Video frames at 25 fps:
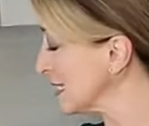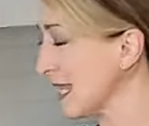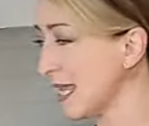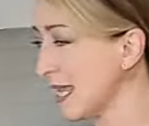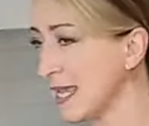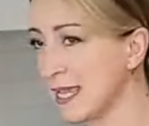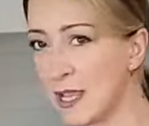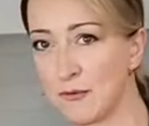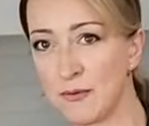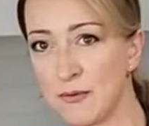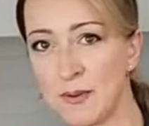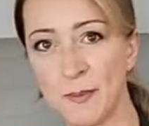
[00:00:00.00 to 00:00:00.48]
I
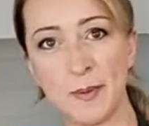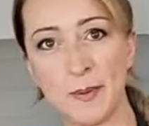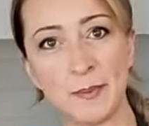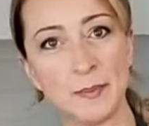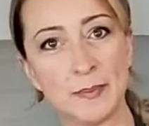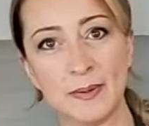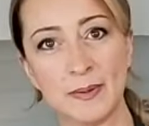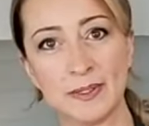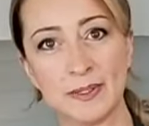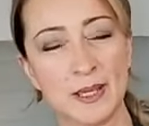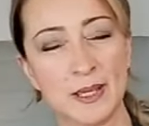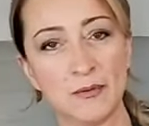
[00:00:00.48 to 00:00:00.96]
can't
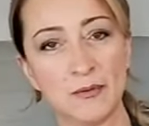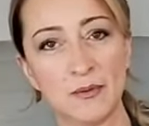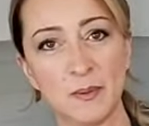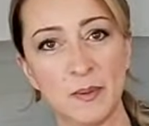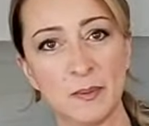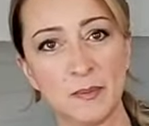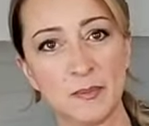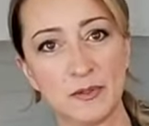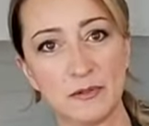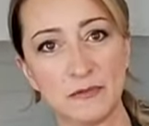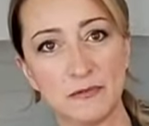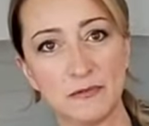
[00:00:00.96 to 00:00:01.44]

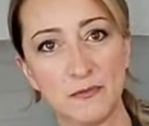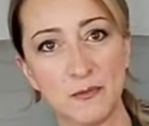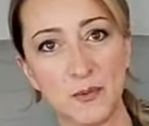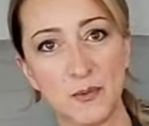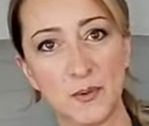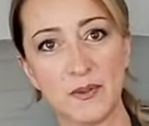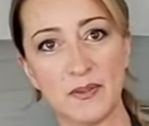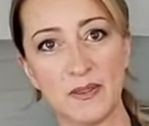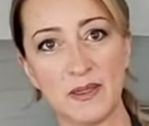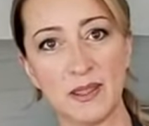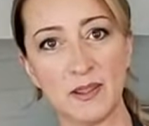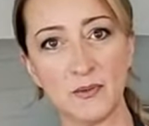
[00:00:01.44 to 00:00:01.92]
remember the
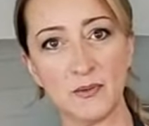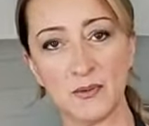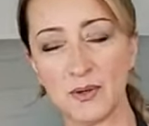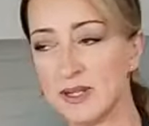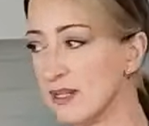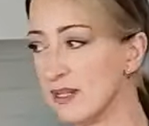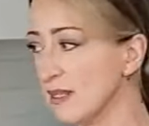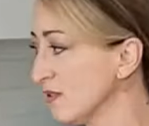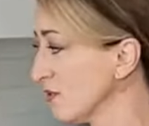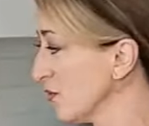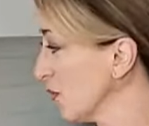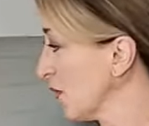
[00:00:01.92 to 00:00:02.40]
4th
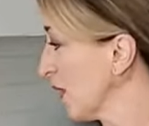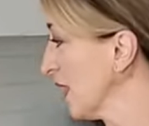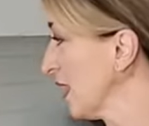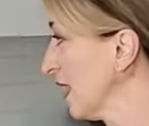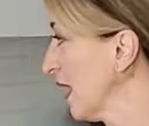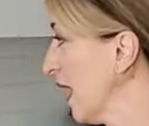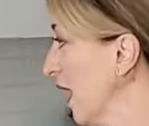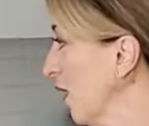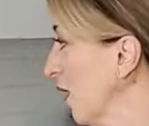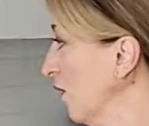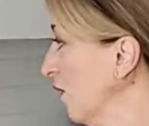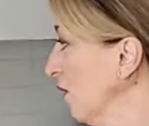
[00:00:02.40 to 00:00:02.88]
ingredient right
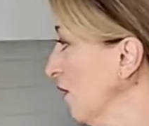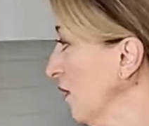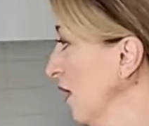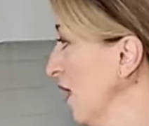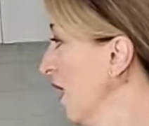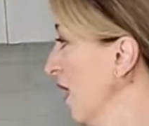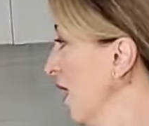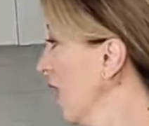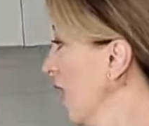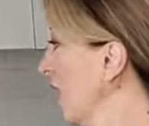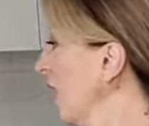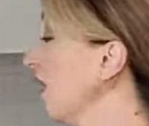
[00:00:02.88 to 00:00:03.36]
now.
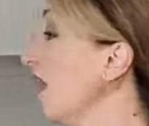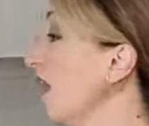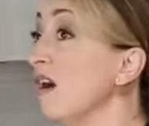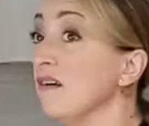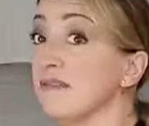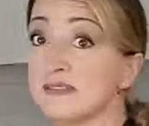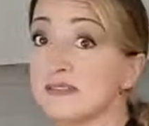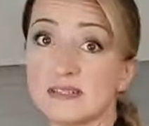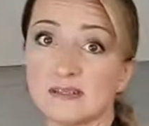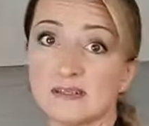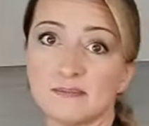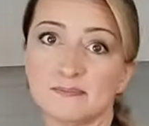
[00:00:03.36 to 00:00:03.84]

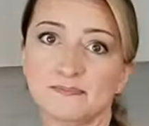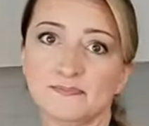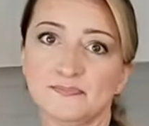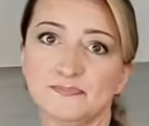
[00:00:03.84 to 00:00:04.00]
Cloves.